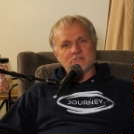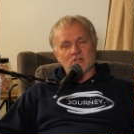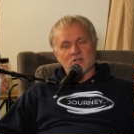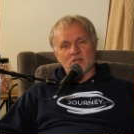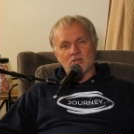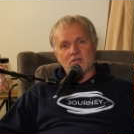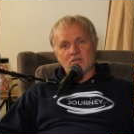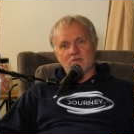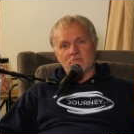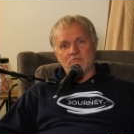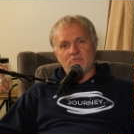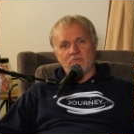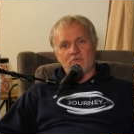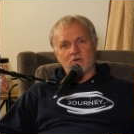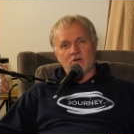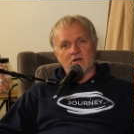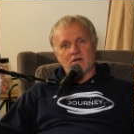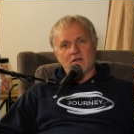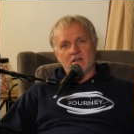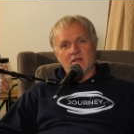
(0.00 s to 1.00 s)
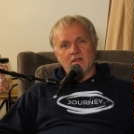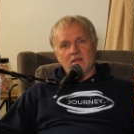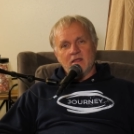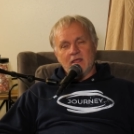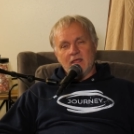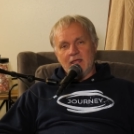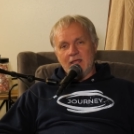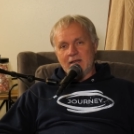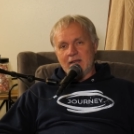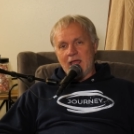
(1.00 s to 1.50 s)
looking for
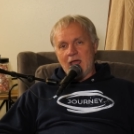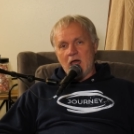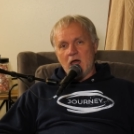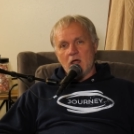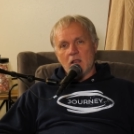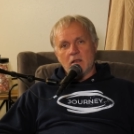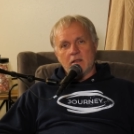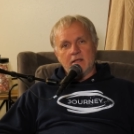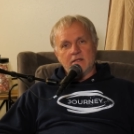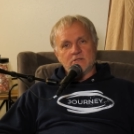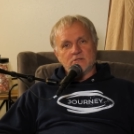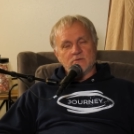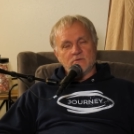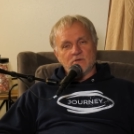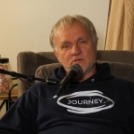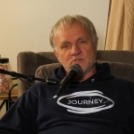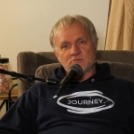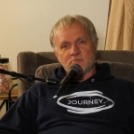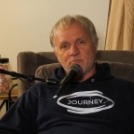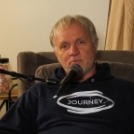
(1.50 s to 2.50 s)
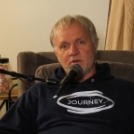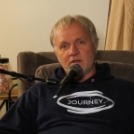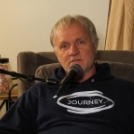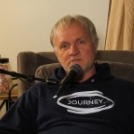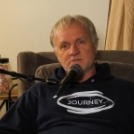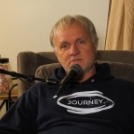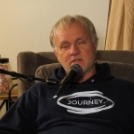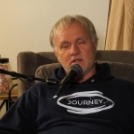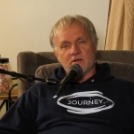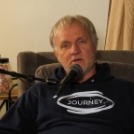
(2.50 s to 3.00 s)
an outlet to
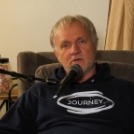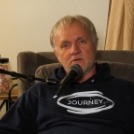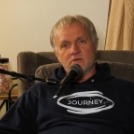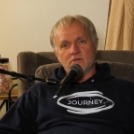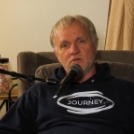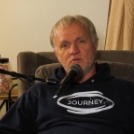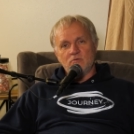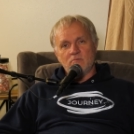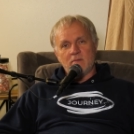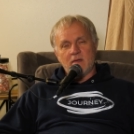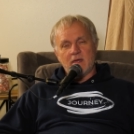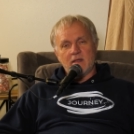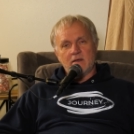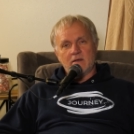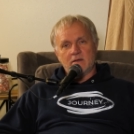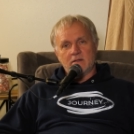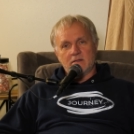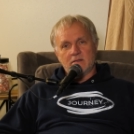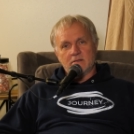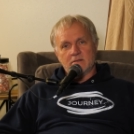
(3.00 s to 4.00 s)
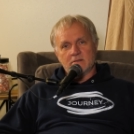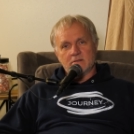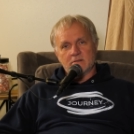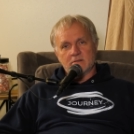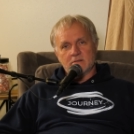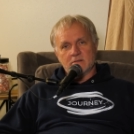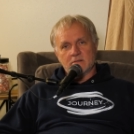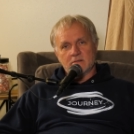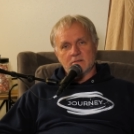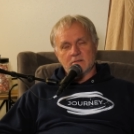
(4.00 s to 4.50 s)
express their humanity.
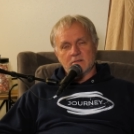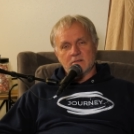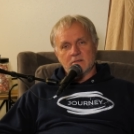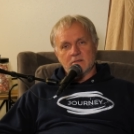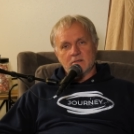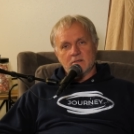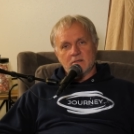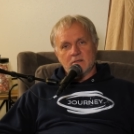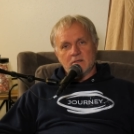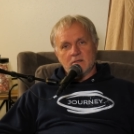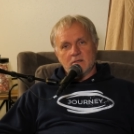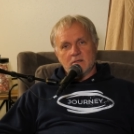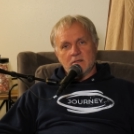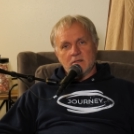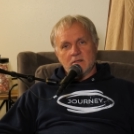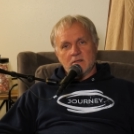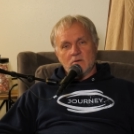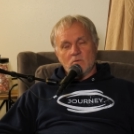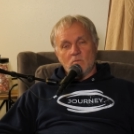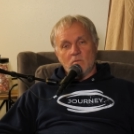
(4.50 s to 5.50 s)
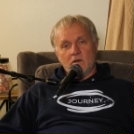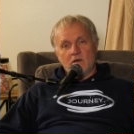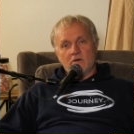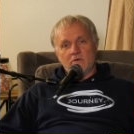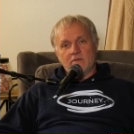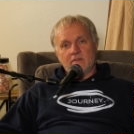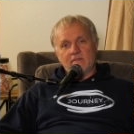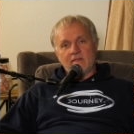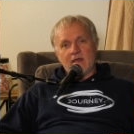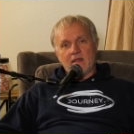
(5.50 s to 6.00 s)

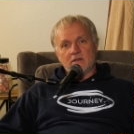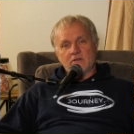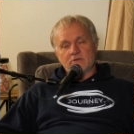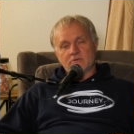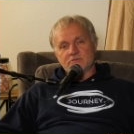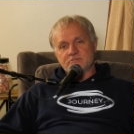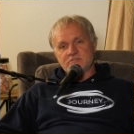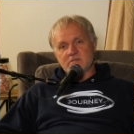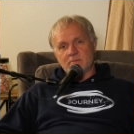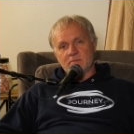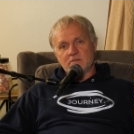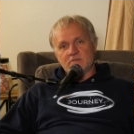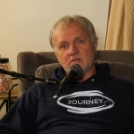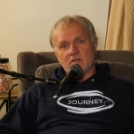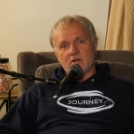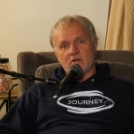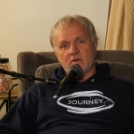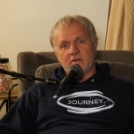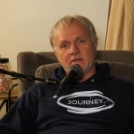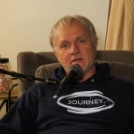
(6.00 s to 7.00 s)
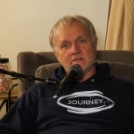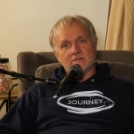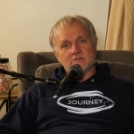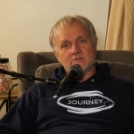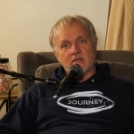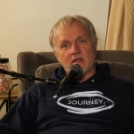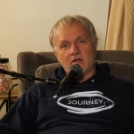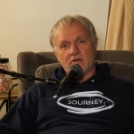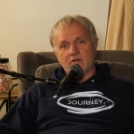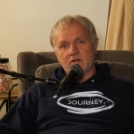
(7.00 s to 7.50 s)
Well, in that little cemetery in
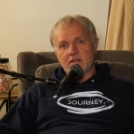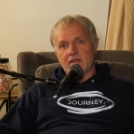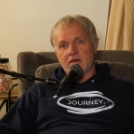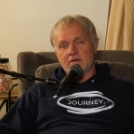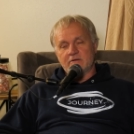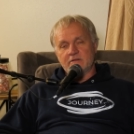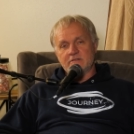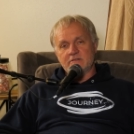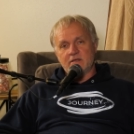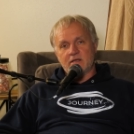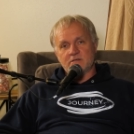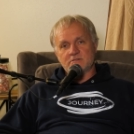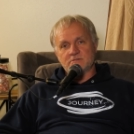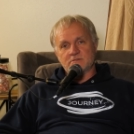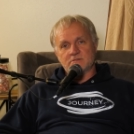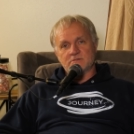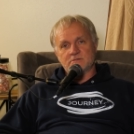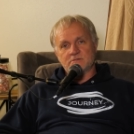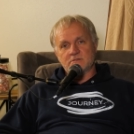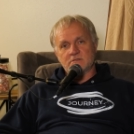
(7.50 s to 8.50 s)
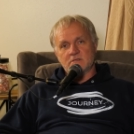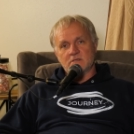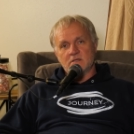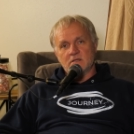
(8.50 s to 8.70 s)
Tarrant County, Texas,